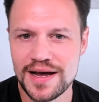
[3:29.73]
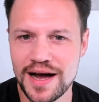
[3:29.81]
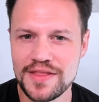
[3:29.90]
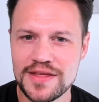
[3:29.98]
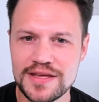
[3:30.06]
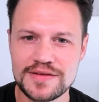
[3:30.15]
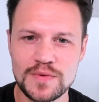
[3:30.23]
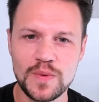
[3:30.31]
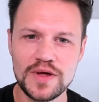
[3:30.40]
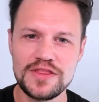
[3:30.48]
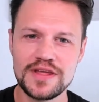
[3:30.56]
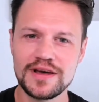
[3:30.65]
I think
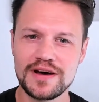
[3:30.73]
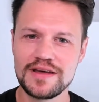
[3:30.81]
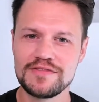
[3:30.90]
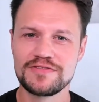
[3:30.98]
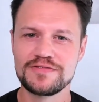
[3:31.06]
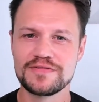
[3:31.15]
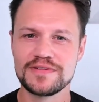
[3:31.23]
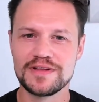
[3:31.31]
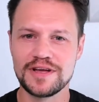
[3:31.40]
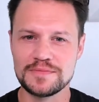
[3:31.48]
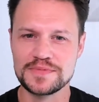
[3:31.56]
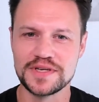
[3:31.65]
one thing I've
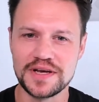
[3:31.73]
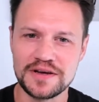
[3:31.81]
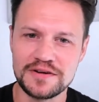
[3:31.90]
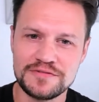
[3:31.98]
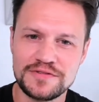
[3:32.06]
observed